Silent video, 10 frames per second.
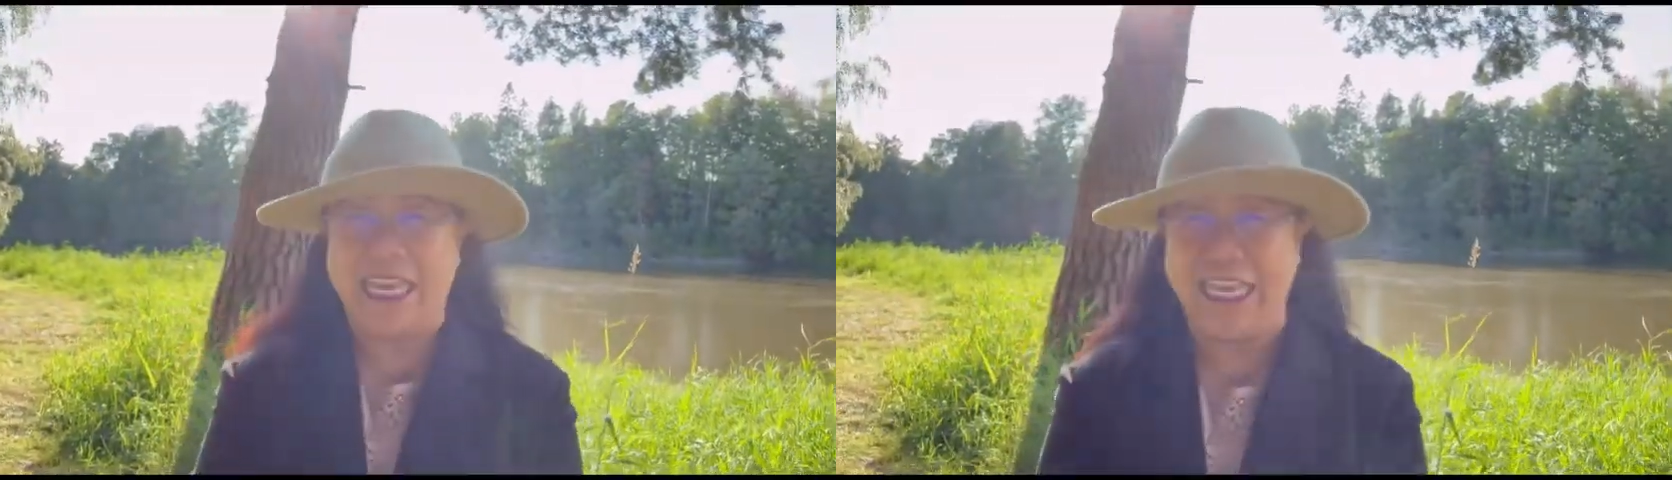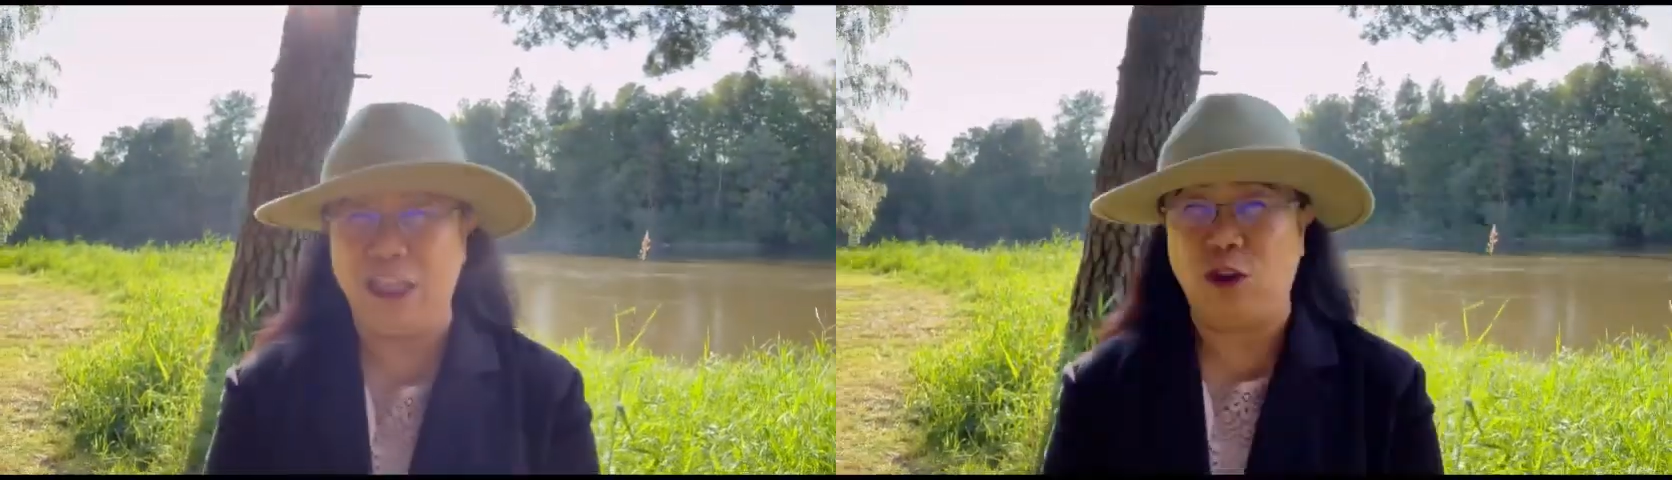
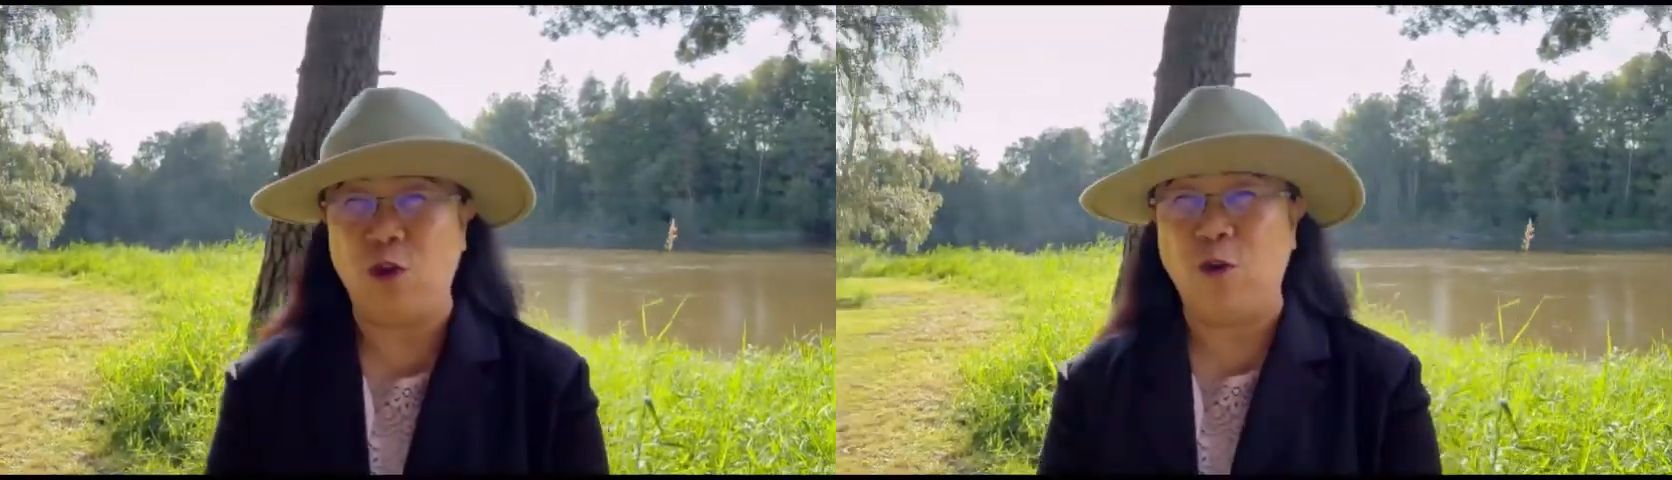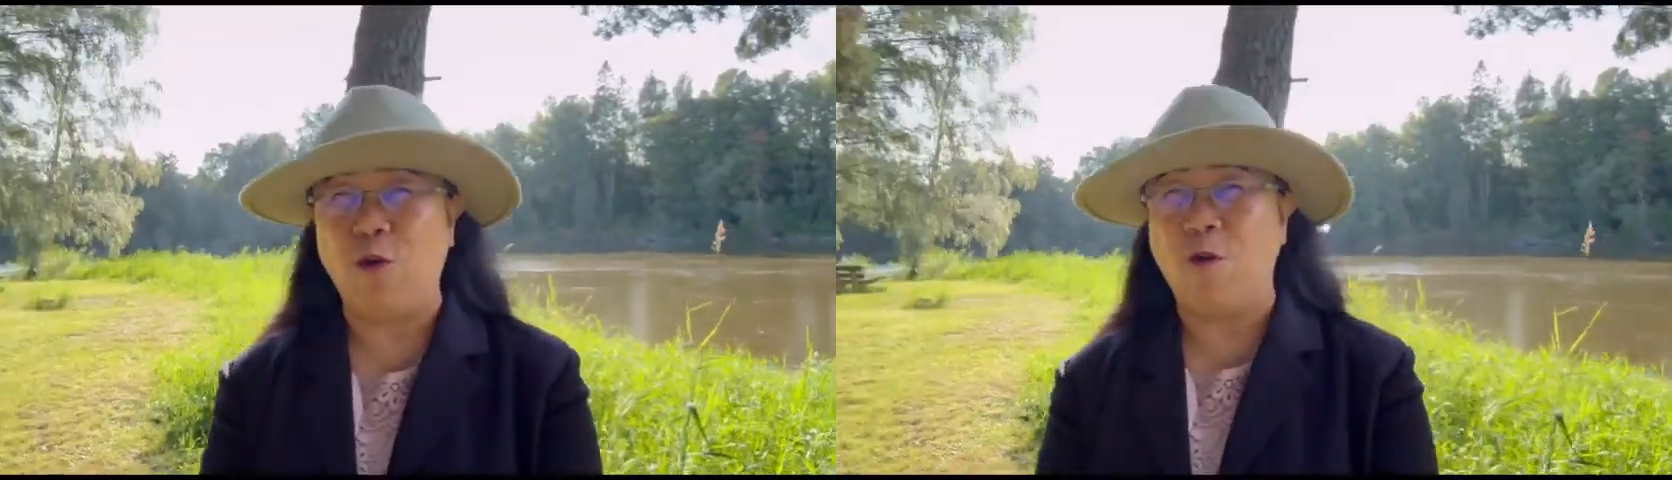
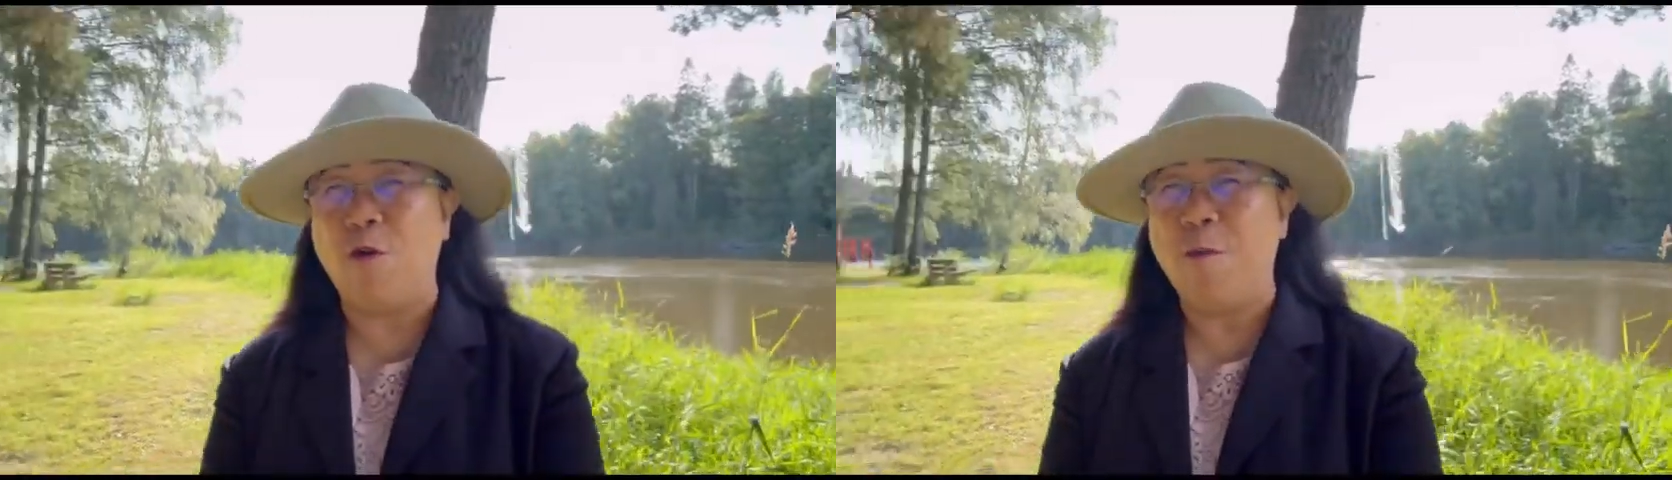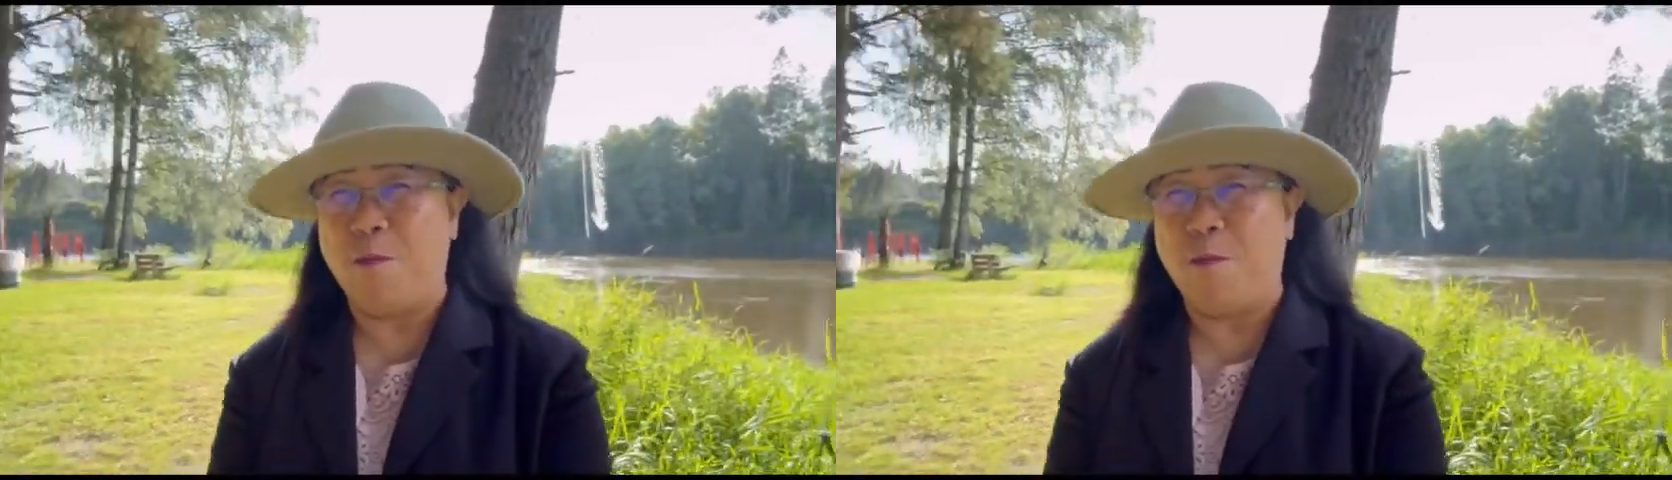into